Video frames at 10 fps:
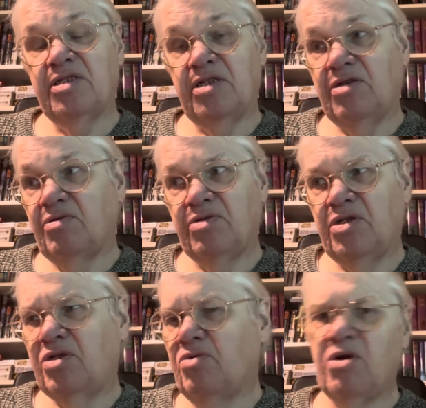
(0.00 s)
You know,
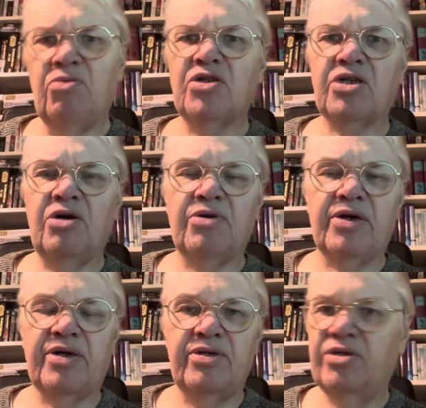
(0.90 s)
you don't know what's going
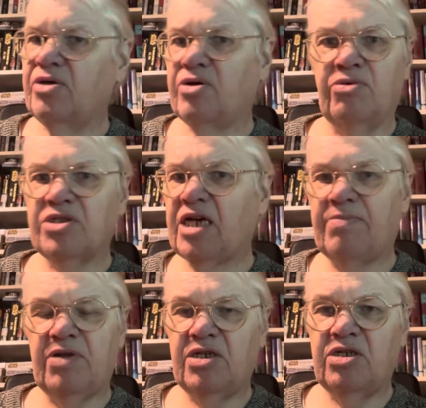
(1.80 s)
on. You don't know what's
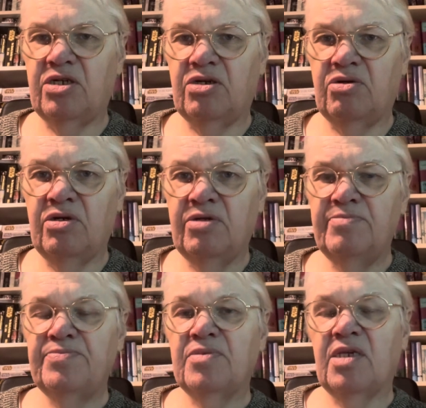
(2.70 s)
happening to you.
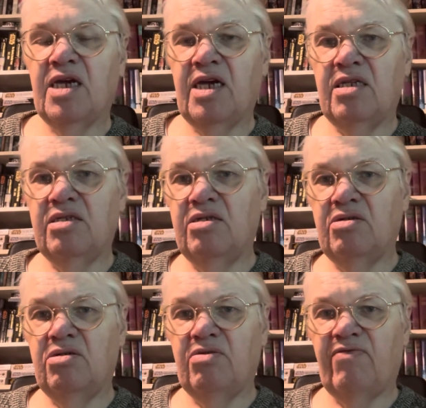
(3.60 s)
And you,
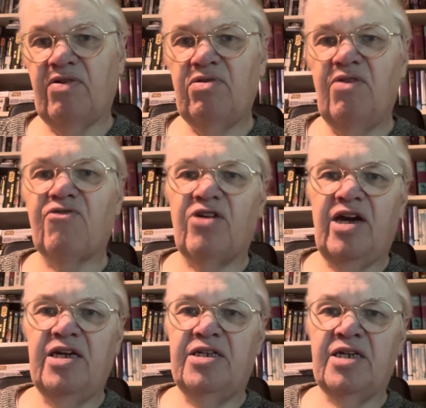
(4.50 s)
you're very
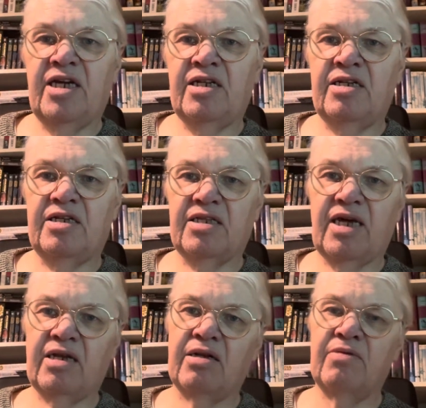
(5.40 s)
afraid. And
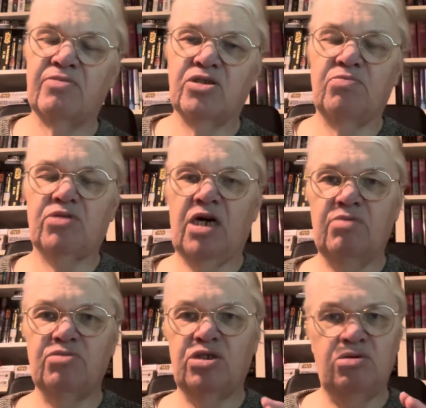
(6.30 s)
then
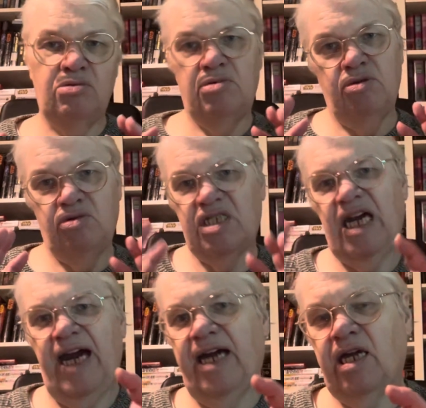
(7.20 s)
sometimes you, you
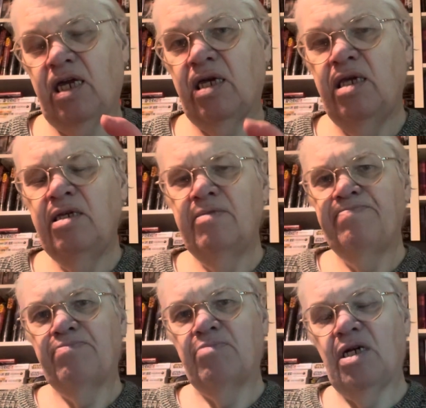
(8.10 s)
attack
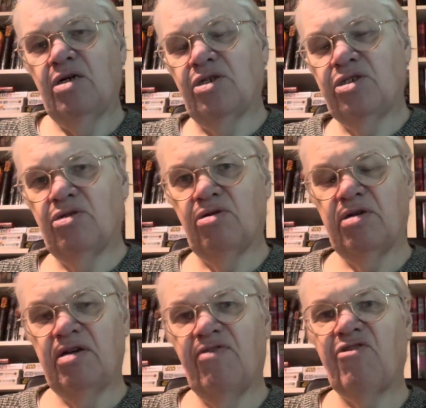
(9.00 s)
because you're
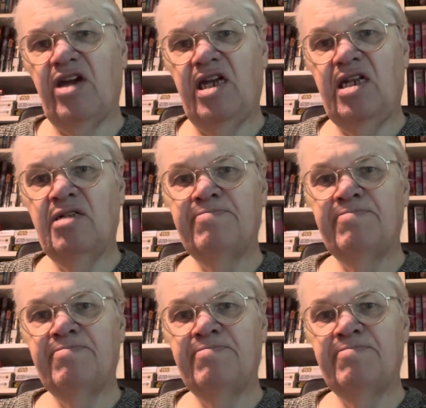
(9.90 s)
afraid.